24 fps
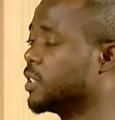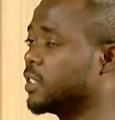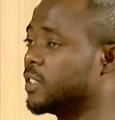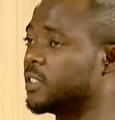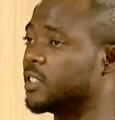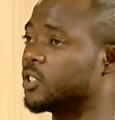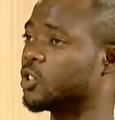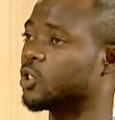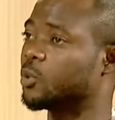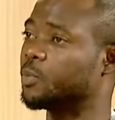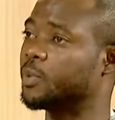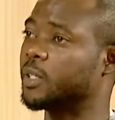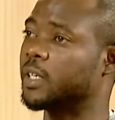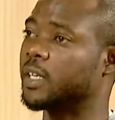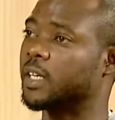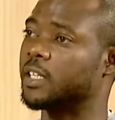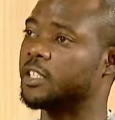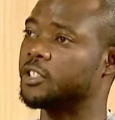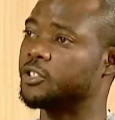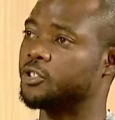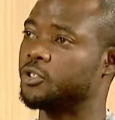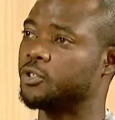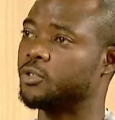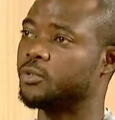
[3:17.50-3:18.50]
is a topical
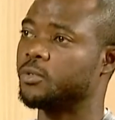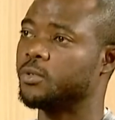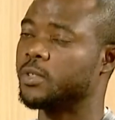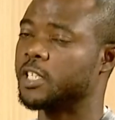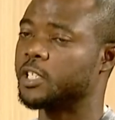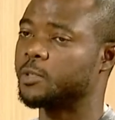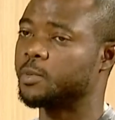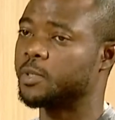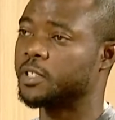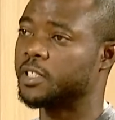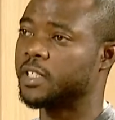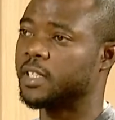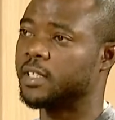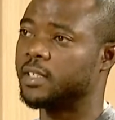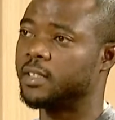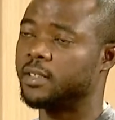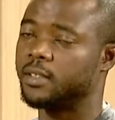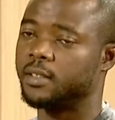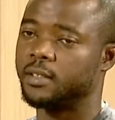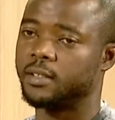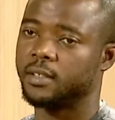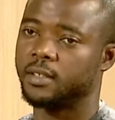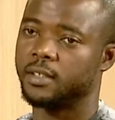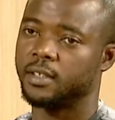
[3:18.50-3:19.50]
issue,
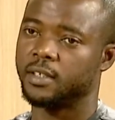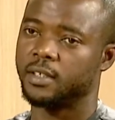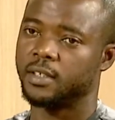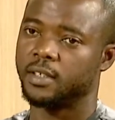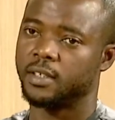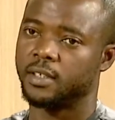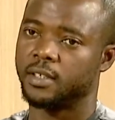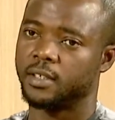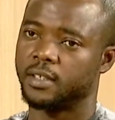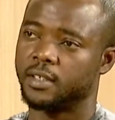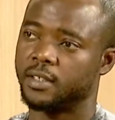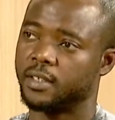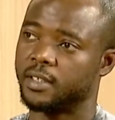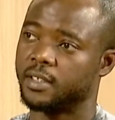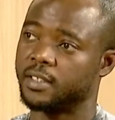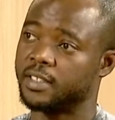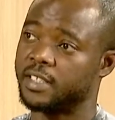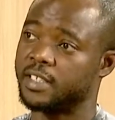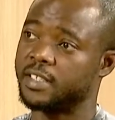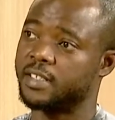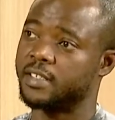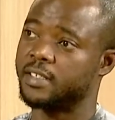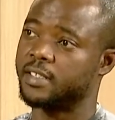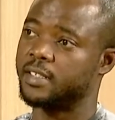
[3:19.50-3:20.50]
especially
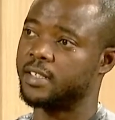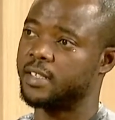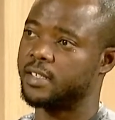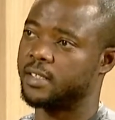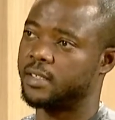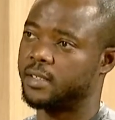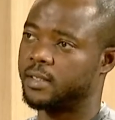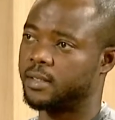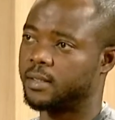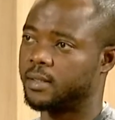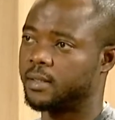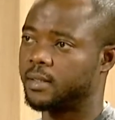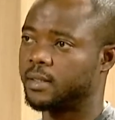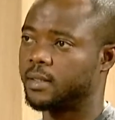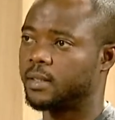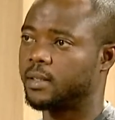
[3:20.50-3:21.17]
this season.